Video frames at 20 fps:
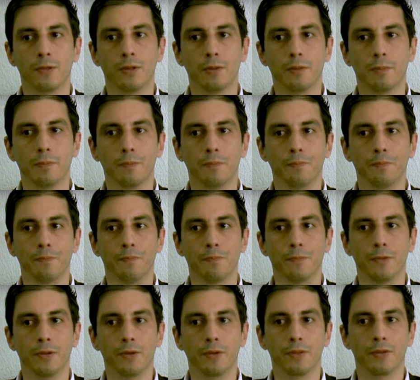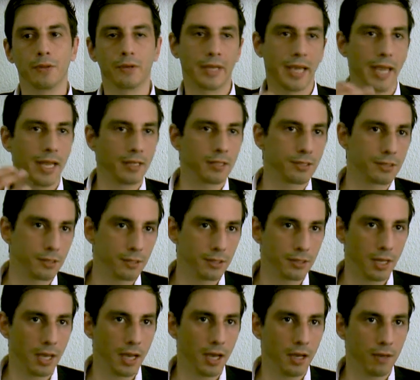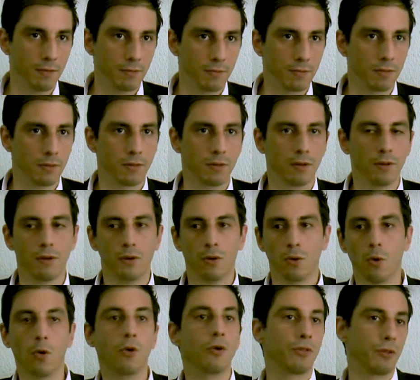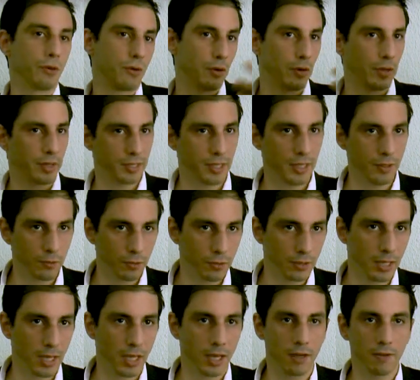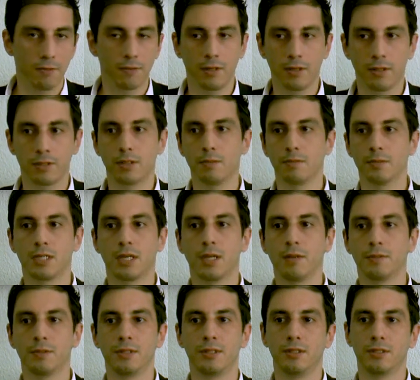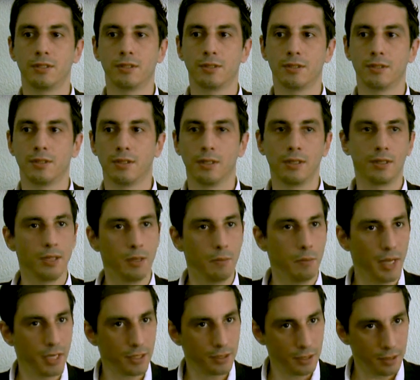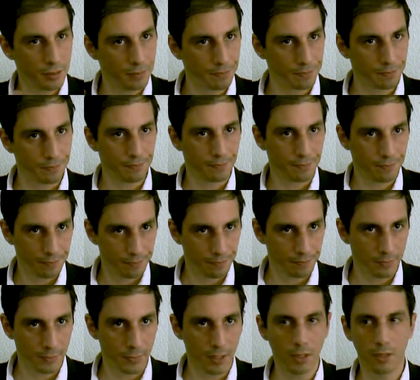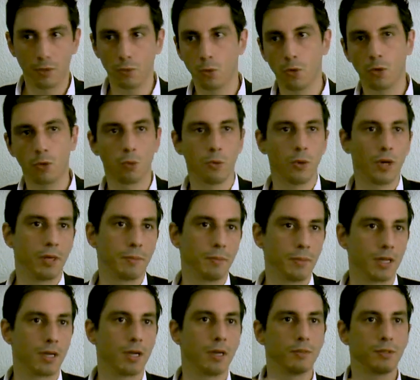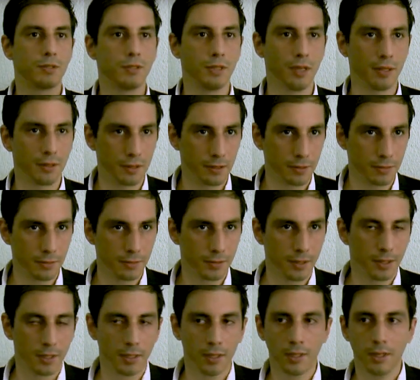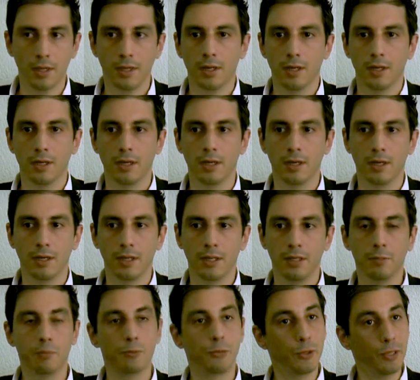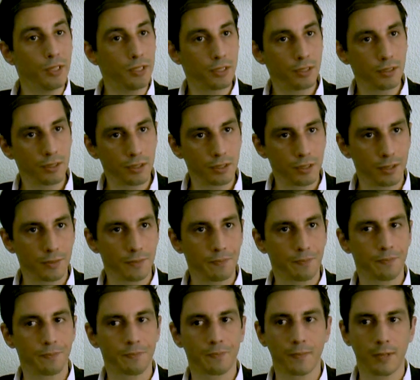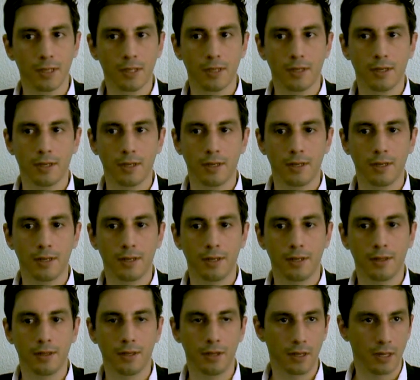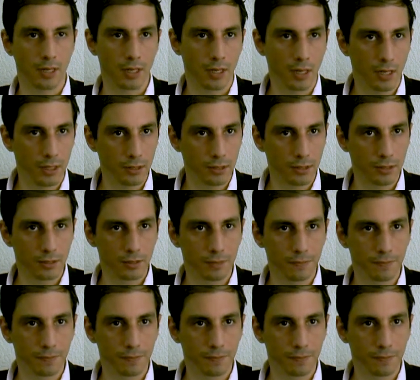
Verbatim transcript: the, the the gangsters have or the colectivos have, and sometimes it's they mix, and or one becomes the other. Uh, in prisons, uh, there are guns.